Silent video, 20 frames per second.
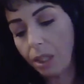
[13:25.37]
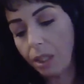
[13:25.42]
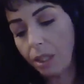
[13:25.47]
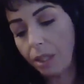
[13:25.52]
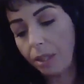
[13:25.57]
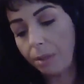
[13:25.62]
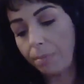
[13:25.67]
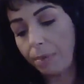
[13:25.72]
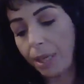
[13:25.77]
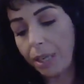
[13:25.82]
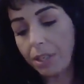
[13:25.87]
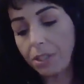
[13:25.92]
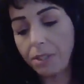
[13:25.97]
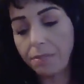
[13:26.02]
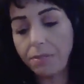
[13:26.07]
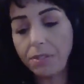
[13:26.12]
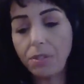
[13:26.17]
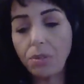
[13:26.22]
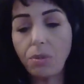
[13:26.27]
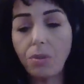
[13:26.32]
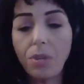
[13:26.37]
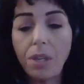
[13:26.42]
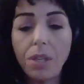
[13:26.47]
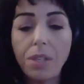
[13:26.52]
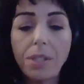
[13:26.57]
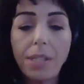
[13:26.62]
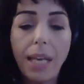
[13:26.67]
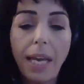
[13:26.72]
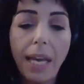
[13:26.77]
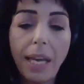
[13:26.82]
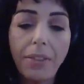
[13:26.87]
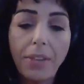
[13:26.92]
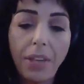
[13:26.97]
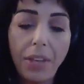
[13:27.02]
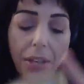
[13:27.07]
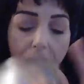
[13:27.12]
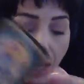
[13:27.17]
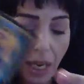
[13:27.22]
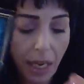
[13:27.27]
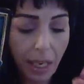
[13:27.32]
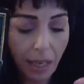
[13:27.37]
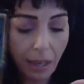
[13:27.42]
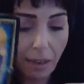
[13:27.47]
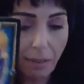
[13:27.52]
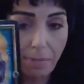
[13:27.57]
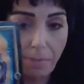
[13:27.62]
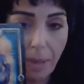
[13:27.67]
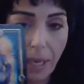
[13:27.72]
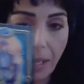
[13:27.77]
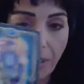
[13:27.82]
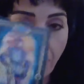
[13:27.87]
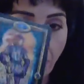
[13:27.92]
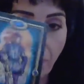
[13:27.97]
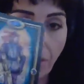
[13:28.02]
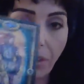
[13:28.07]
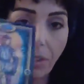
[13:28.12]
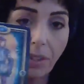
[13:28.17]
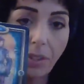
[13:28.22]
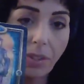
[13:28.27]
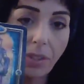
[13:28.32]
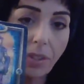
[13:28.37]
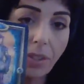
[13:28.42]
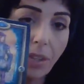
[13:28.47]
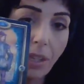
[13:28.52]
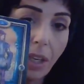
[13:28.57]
The Page of Swords and the Nine of Pentacles.